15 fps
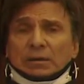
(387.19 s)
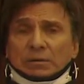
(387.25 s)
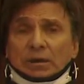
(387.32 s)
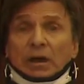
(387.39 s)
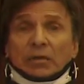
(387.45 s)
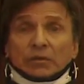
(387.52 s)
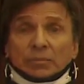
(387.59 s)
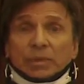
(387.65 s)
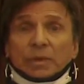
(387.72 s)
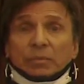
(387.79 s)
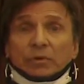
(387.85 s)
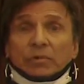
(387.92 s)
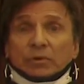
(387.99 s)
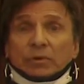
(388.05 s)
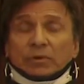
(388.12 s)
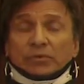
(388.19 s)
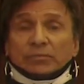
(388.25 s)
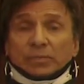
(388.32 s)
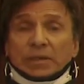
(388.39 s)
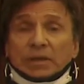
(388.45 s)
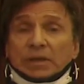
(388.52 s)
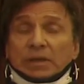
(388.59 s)
other people
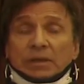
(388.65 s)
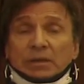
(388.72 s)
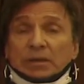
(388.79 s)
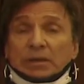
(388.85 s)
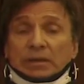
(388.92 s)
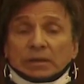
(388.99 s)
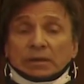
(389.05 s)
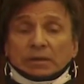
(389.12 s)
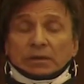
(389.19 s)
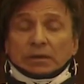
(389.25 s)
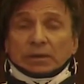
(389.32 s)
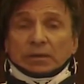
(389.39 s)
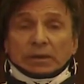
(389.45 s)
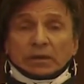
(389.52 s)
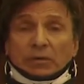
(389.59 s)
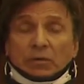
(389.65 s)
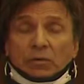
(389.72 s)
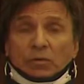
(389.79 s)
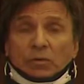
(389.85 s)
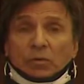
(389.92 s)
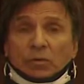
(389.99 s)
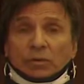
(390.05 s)
speaking
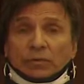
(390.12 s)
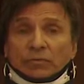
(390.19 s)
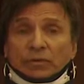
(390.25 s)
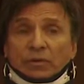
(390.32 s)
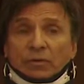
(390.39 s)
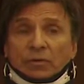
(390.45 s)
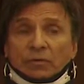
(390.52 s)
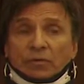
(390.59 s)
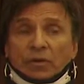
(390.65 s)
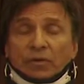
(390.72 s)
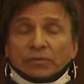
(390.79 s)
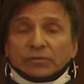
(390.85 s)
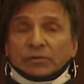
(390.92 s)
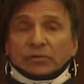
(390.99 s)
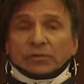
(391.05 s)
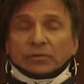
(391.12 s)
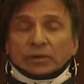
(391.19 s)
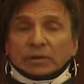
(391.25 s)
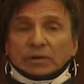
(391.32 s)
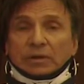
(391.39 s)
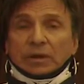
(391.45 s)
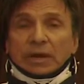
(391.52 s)
who have also
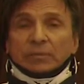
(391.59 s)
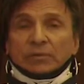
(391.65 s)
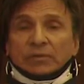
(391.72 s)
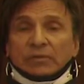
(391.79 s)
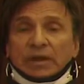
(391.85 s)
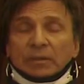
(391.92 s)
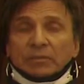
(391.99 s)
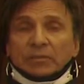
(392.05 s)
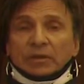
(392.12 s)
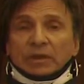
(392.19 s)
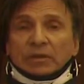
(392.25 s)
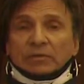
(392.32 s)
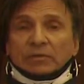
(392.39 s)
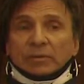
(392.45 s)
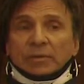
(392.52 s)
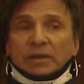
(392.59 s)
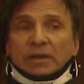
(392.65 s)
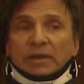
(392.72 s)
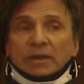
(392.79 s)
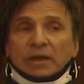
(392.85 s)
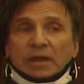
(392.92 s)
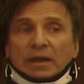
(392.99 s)
claimed the same things. I mean,